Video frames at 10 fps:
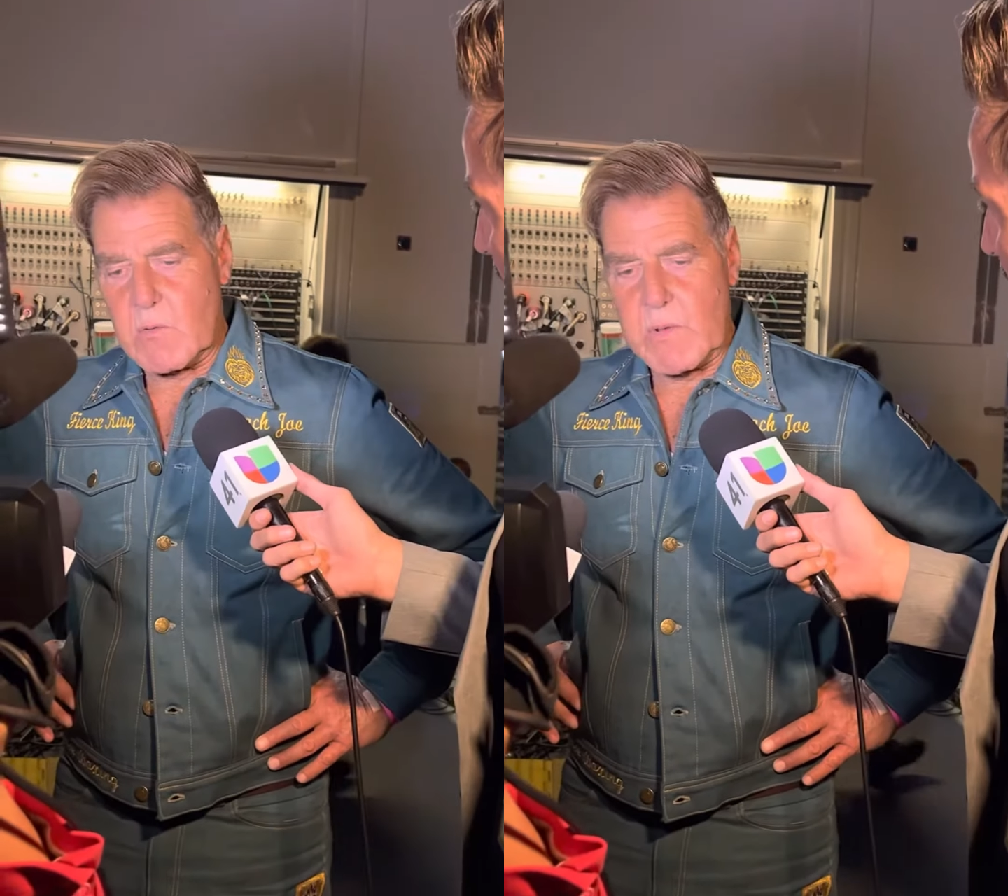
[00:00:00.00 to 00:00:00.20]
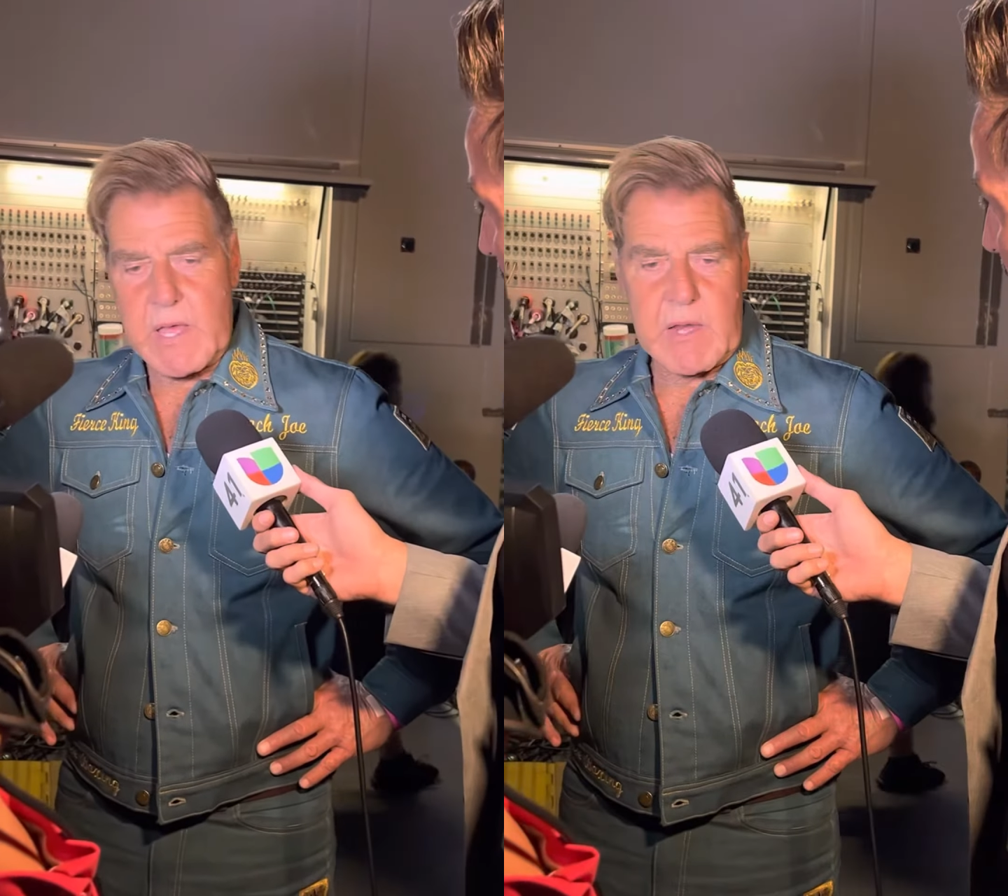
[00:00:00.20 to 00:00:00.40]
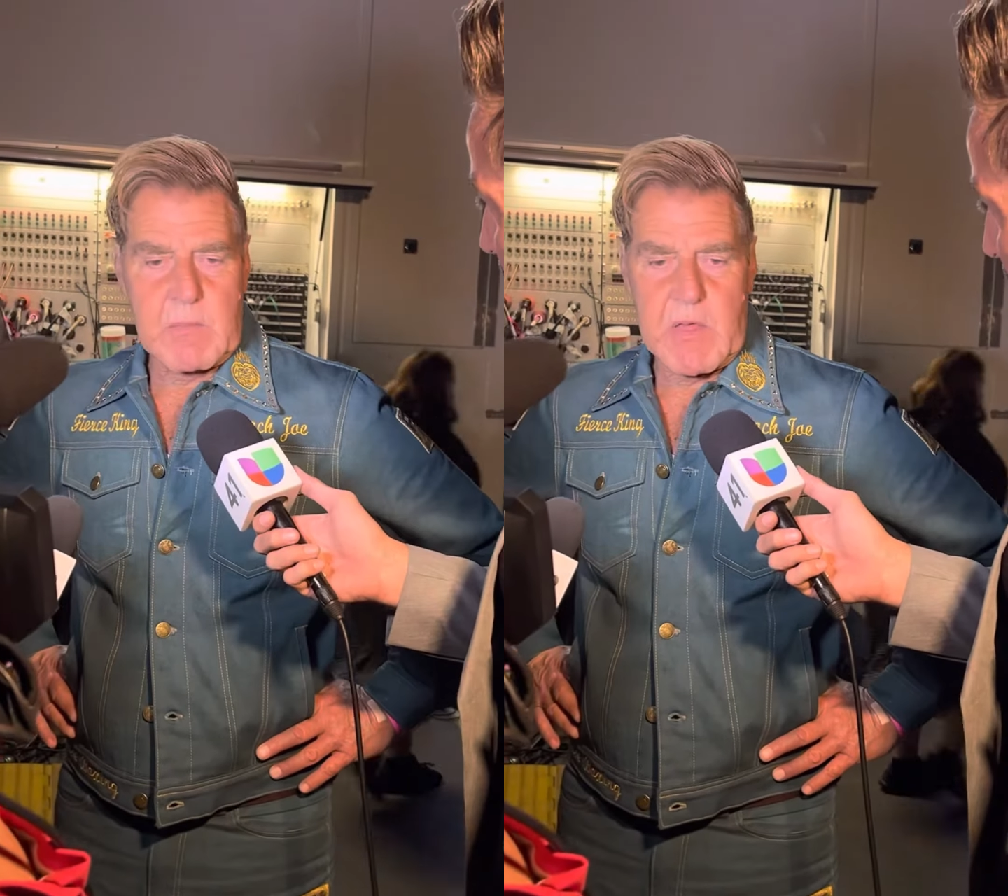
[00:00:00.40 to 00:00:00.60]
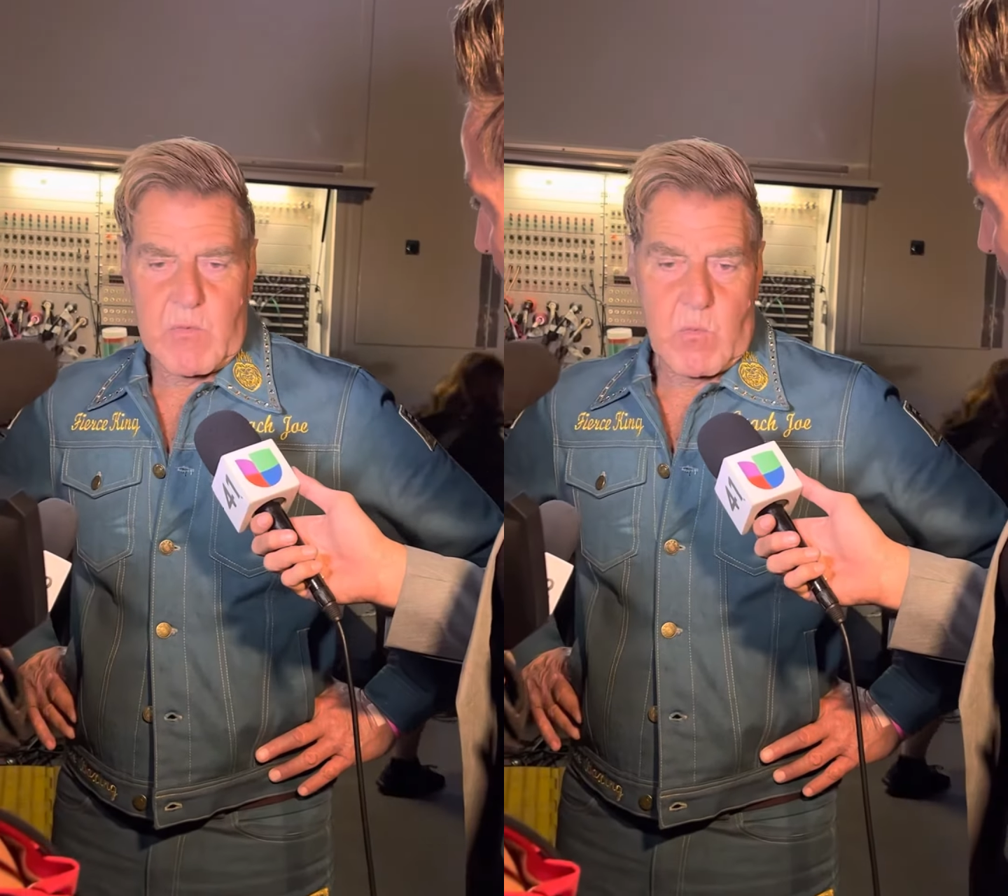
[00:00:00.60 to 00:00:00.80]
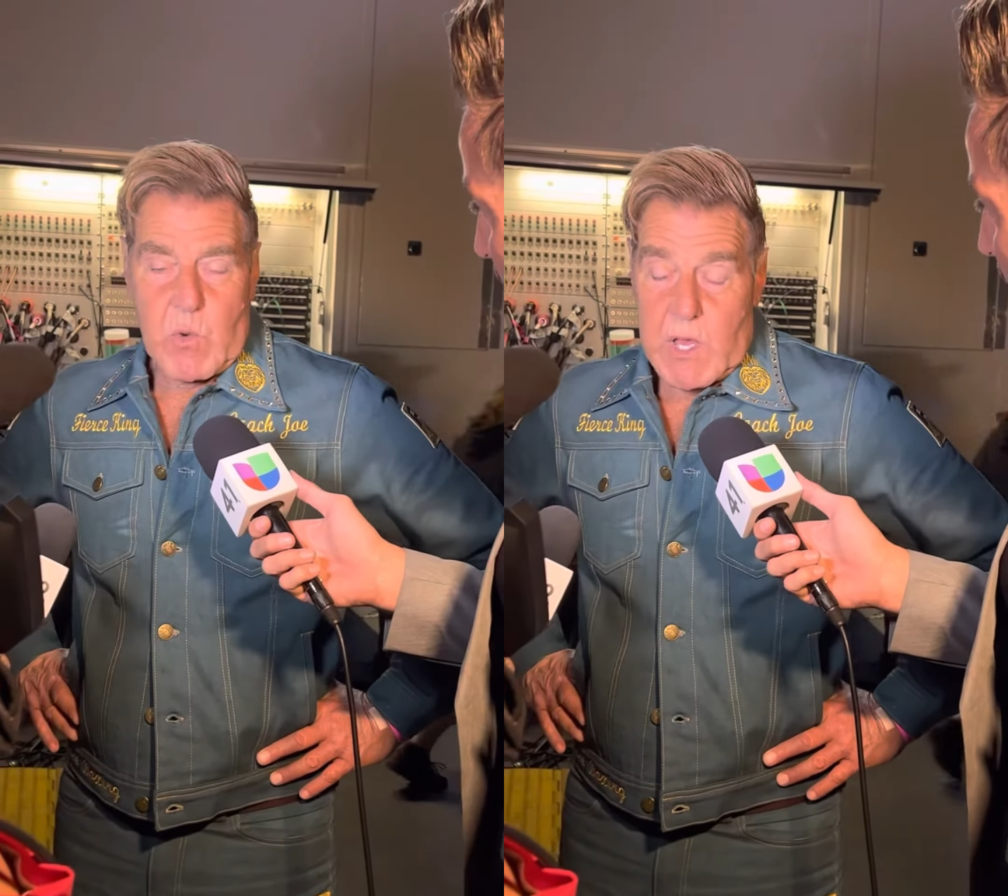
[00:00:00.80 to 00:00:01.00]
we had them on the
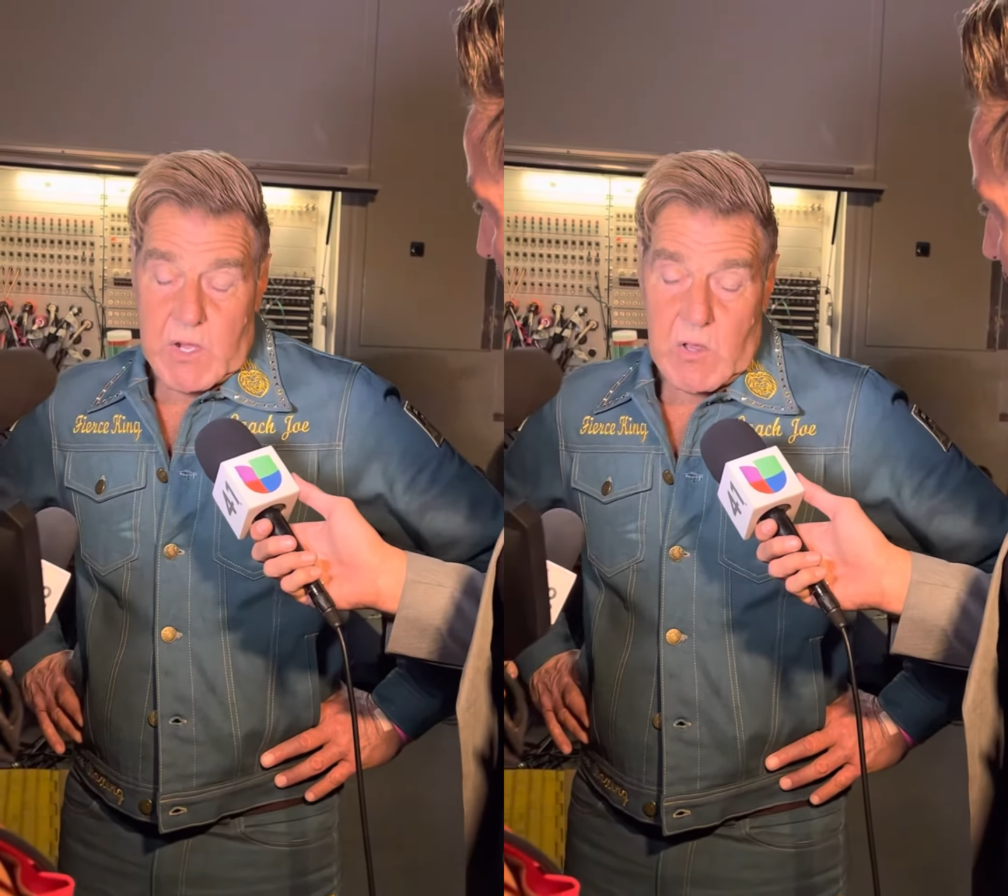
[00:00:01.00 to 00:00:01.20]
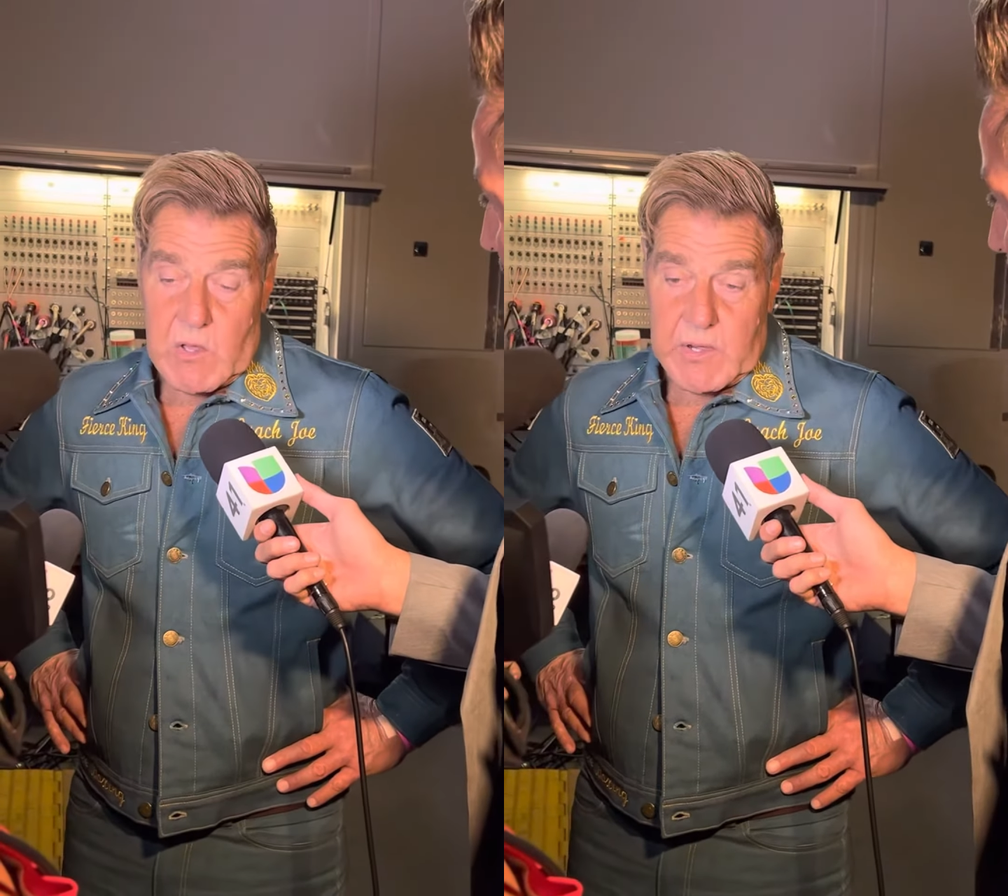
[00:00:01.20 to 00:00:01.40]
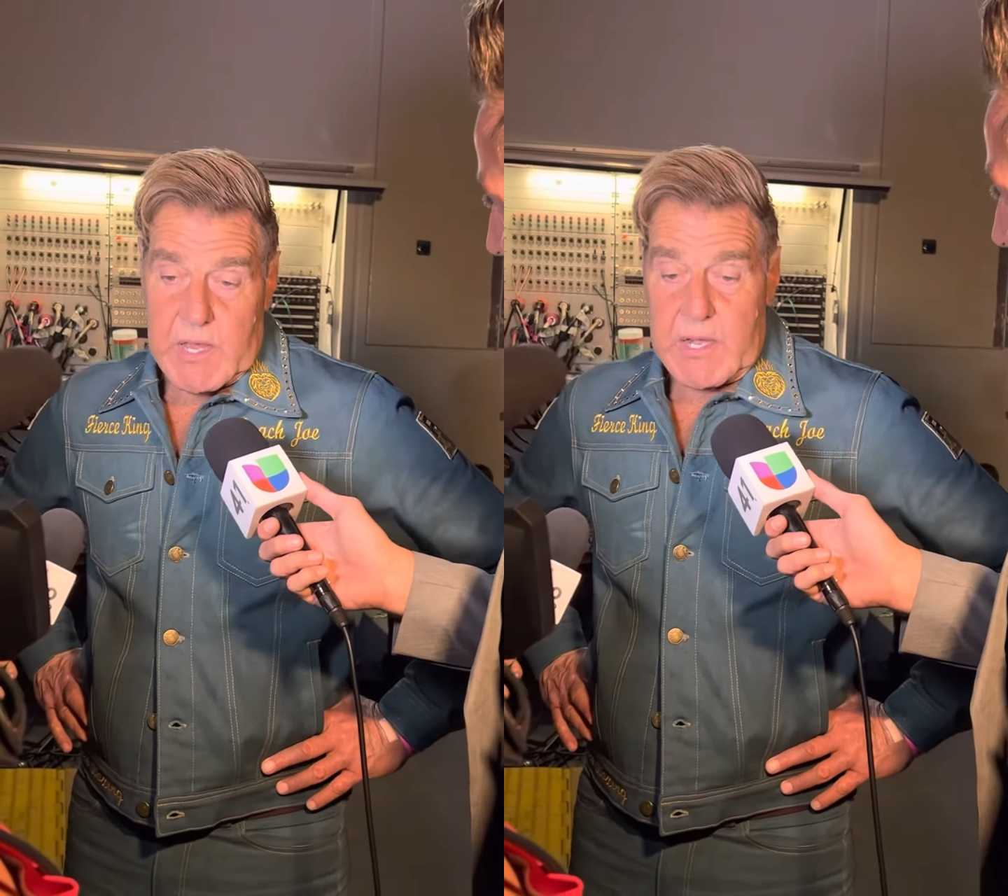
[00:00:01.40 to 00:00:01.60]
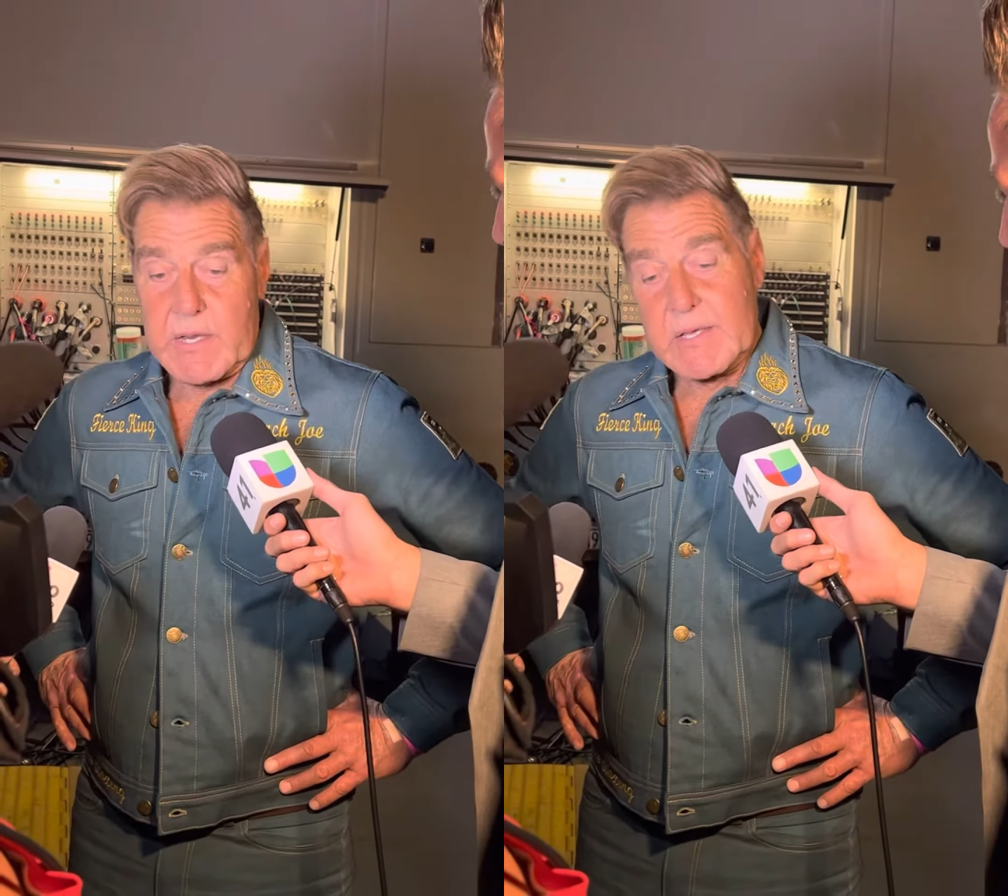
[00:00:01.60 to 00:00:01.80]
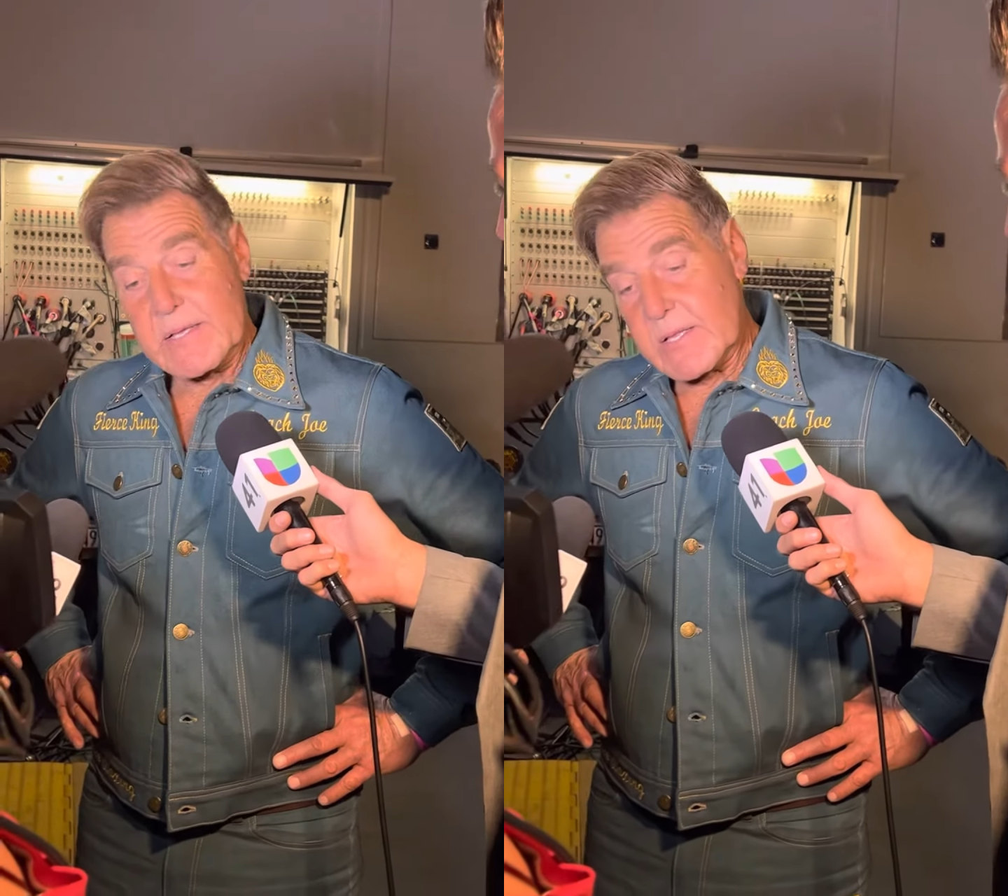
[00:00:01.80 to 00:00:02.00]
run all
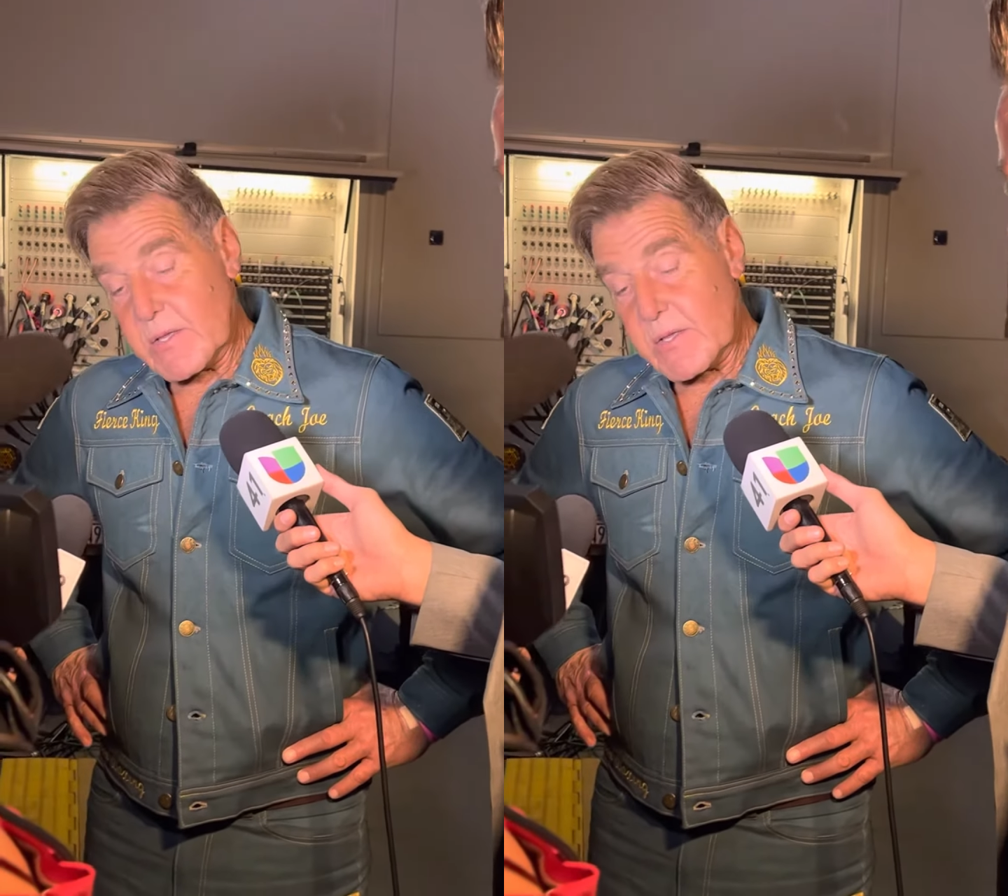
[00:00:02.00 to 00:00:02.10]
night.